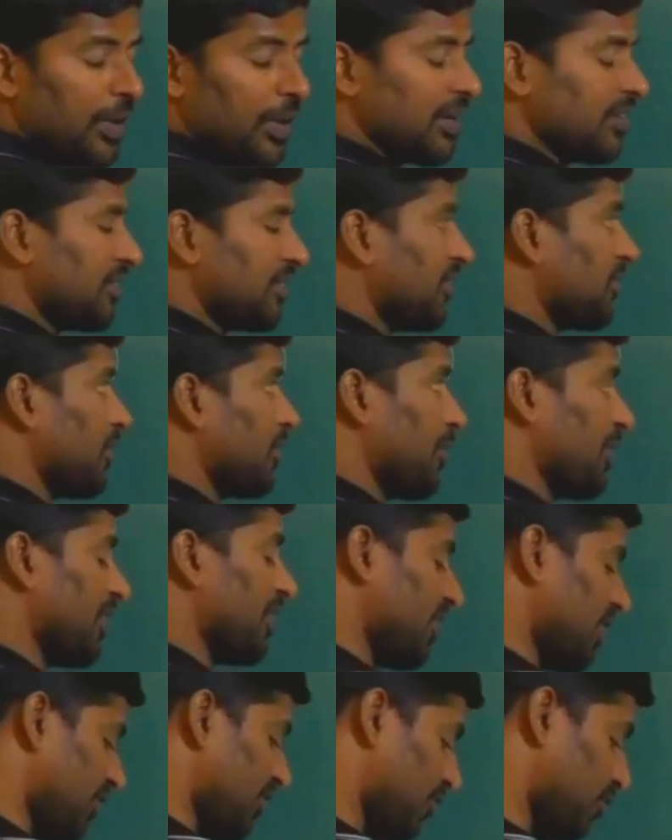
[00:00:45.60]
bands is given
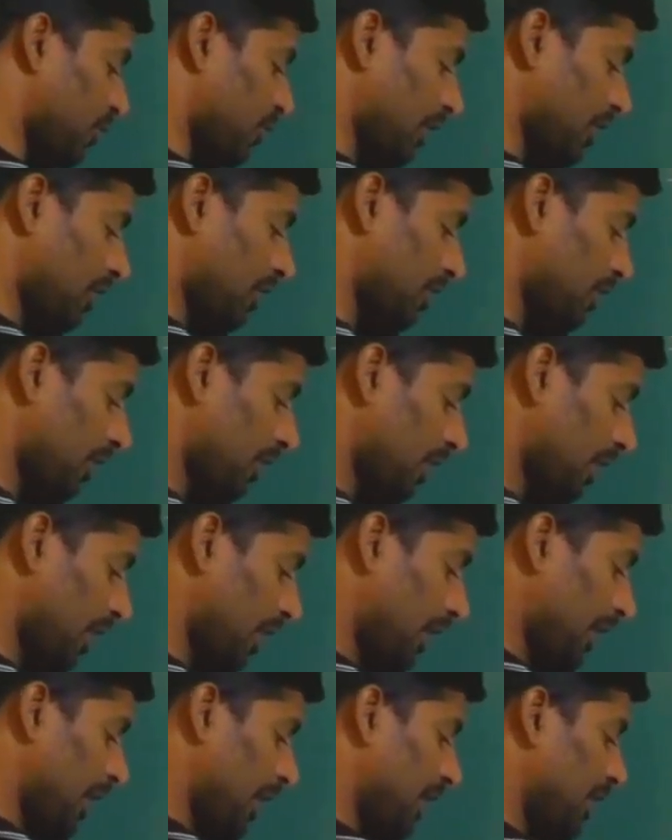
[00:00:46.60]
in list 1.
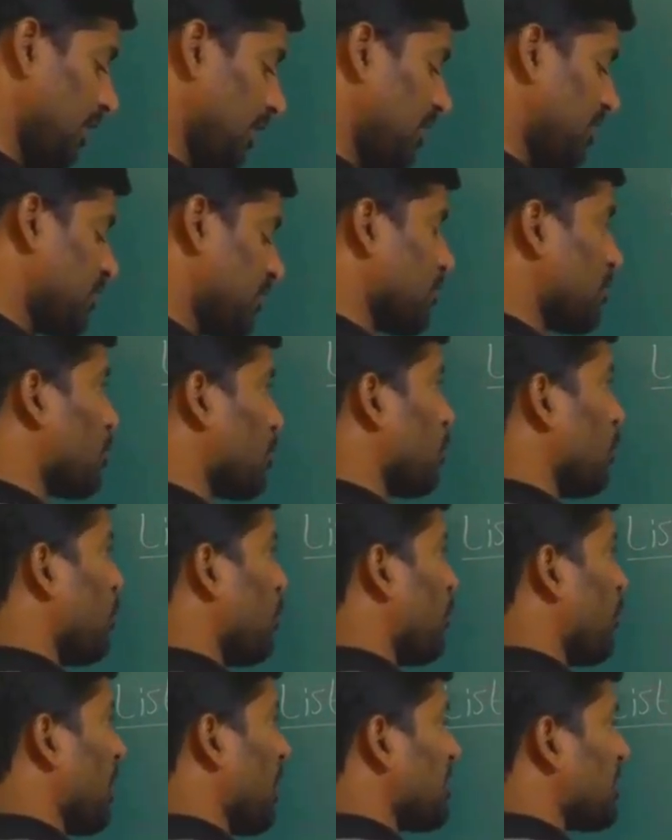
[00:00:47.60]
In list
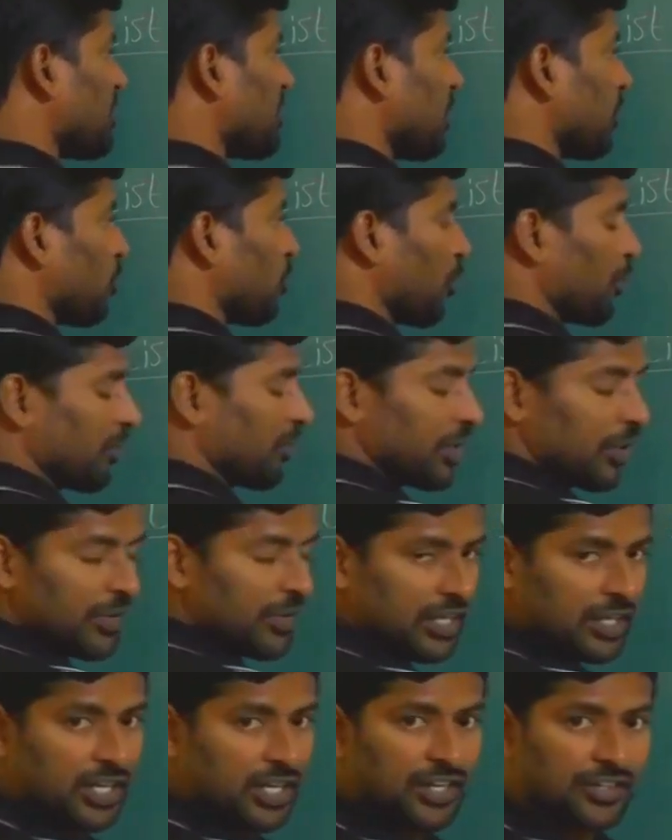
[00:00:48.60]
2, functional groups
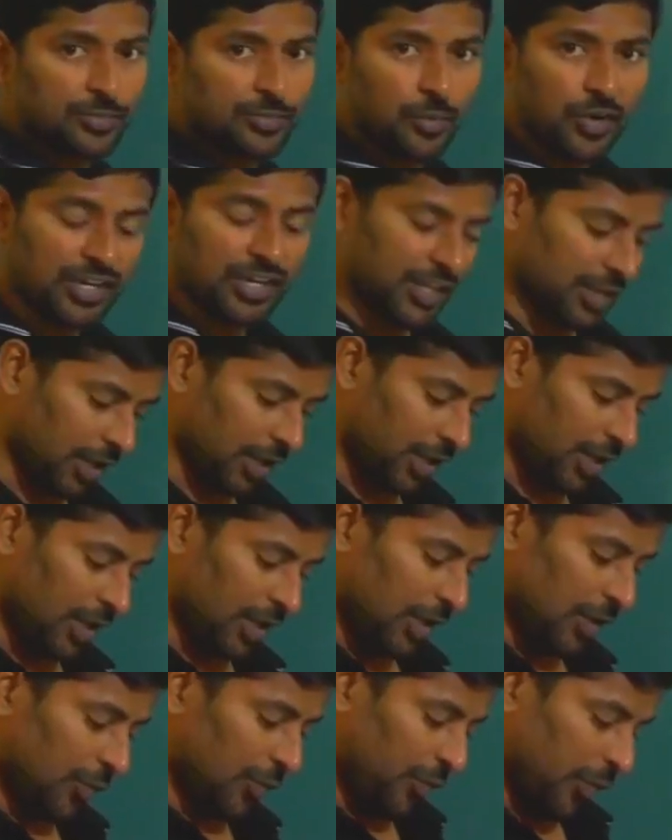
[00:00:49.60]
given, corresponding
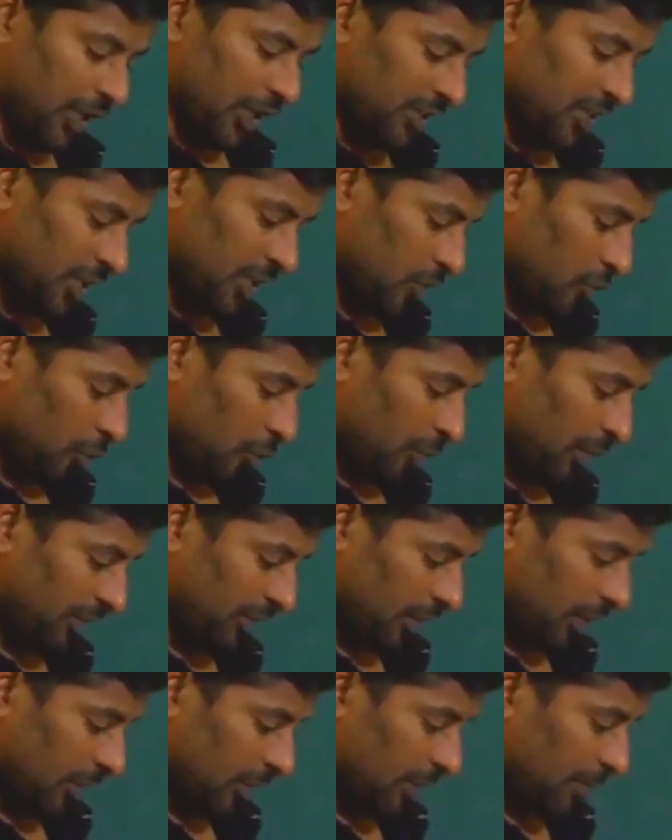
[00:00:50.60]
functional group
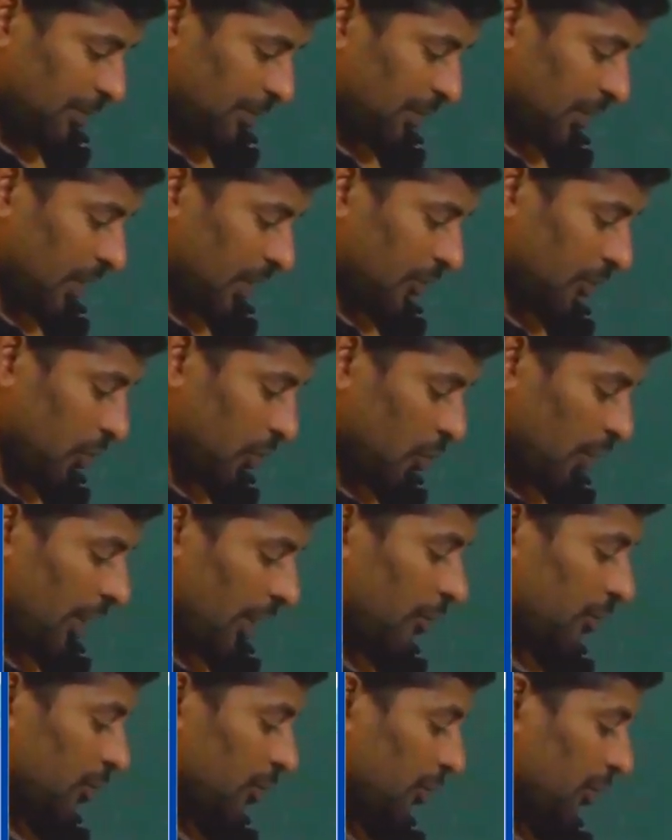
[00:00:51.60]
is given. So we
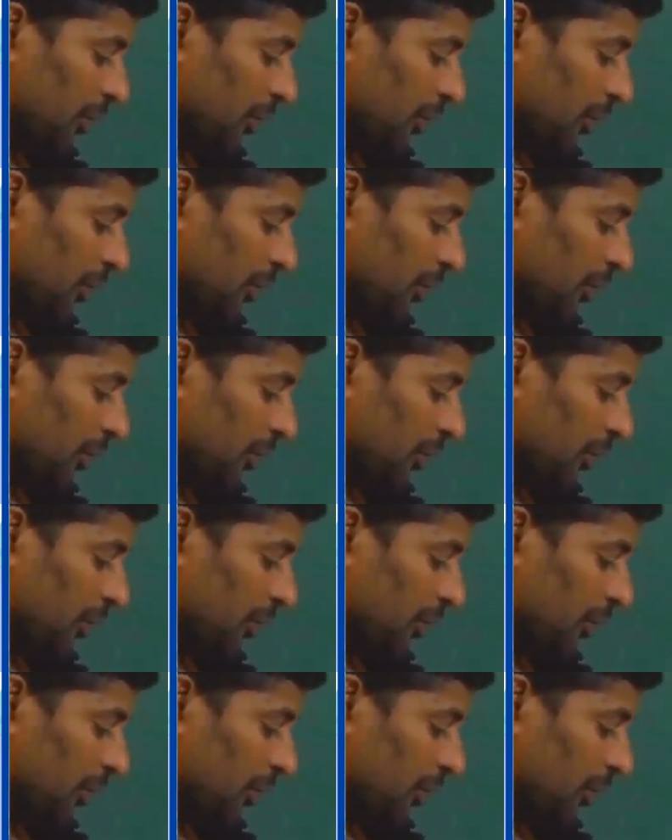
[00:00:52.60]
have to